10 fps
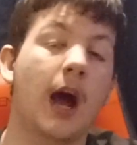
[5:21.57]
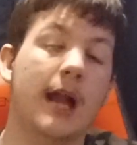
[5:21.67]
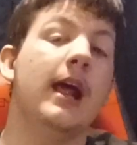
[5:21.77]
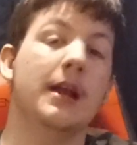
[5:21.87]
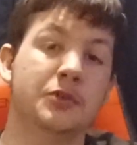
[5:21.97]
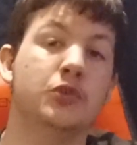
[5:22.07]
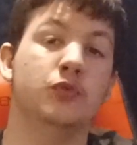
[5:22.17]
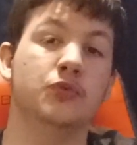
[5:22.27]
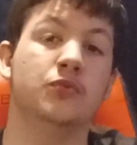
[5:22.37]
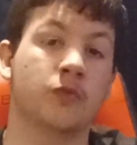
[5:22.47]
and I
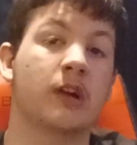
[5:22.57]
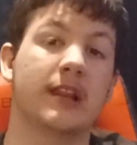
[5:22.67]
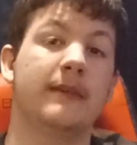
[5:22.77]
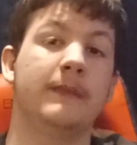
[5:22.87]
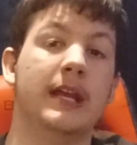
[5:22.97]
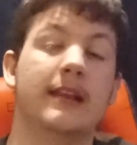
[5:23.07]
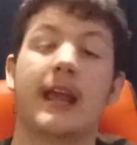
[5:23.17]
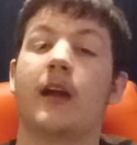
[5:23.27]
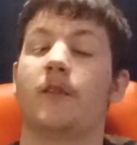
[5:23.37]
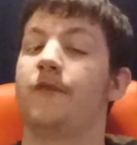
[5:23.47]
do really mean
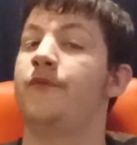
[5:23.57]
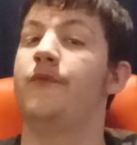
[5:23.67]
they are